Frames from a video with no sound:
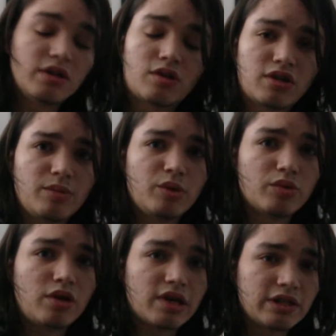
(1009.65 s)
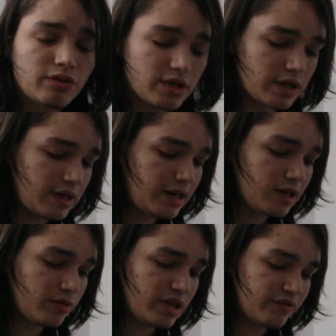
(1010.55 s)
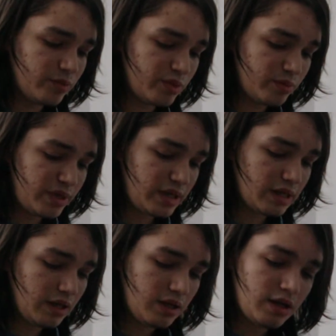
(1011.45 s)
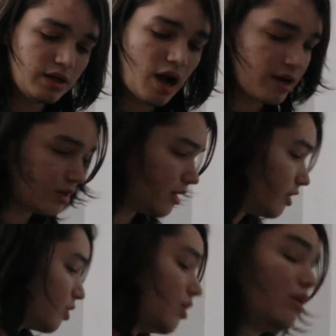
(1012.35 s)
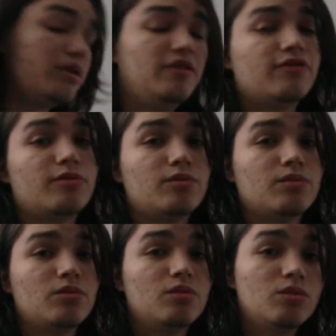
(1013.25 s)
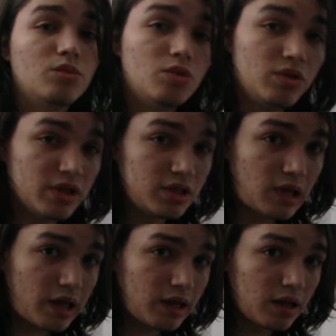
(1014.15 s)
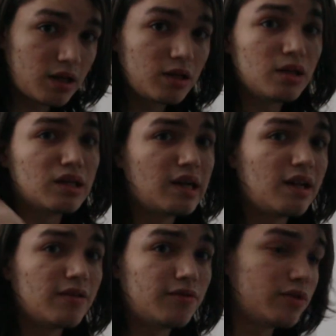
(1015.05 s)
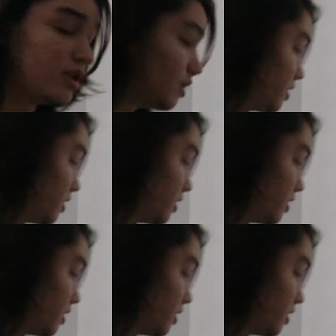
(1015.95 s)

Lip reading: Don't get me wrong, I still get high or whatever, but man, I can tell the quality from this state and California.